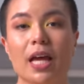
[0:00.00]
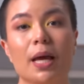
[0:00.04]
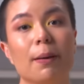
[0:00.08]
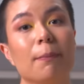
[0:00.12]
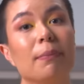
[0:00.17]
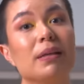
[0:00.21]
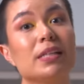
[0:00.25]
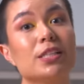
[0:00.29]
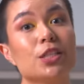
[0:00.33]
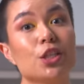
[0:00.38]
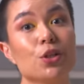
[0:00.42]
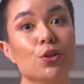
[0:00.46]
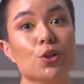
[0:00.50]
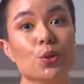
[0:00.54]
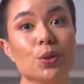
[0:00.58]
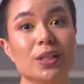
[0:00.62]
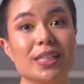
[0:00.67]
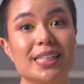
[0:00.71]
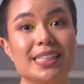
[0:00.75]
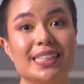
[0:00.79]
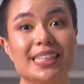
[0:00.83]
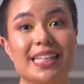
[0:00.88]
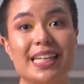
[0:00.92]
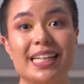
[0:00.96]
but it's
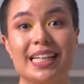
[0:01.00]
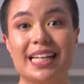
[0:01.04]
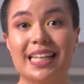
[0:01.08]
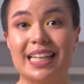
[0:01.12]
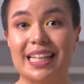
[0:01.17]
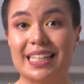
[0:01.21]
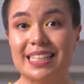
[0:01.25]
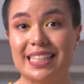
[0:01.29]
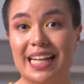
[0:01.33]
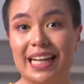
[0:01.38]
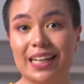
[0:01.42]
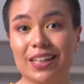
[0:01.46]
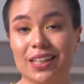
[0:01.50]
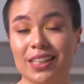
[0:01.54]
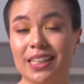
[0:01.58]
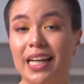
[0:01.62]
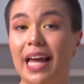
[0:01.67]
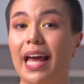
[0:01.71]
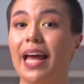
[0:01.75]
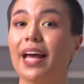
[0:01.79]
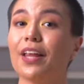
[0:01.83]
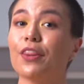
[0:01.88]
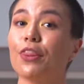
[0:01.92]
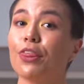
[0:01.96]
usually seen in the second
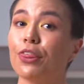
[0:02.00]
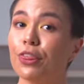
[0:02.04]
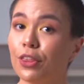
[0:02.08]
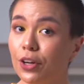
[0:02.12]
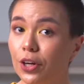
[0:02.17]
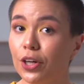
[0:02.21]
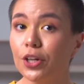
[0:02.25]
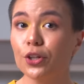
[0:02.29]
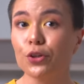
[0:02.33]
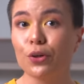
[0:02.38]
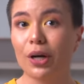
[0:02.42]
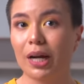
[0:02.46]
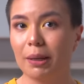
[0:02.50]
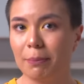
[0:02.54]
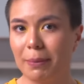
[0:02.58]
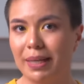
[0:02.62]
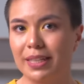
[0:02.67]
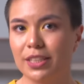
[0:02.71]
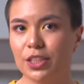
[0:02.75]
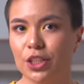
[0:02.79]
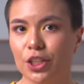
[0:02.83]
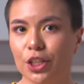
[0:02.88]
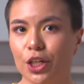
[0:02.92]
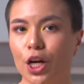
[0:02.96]
and third
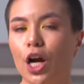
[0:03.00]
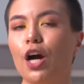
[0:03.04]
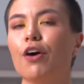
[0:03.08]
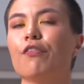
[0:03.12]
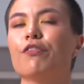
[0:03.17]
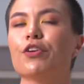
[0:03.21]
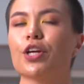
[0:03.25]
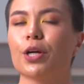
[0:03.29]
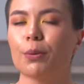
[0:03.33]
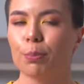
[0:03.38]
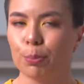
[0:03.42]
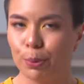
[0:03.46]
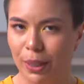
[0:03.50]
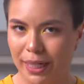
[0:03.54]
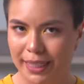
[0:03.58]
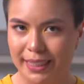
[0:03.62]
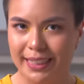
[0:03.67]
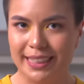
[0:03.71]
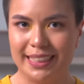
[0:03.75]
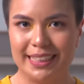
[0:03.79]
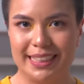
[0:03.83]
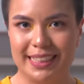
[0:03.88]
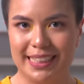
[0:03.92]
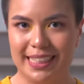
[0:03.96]
trimester of your
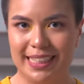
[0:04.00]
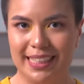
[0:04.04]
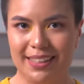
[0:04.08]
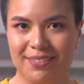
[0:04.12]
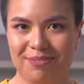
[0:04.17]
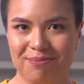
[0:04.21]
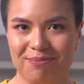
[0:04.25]
pregnancy.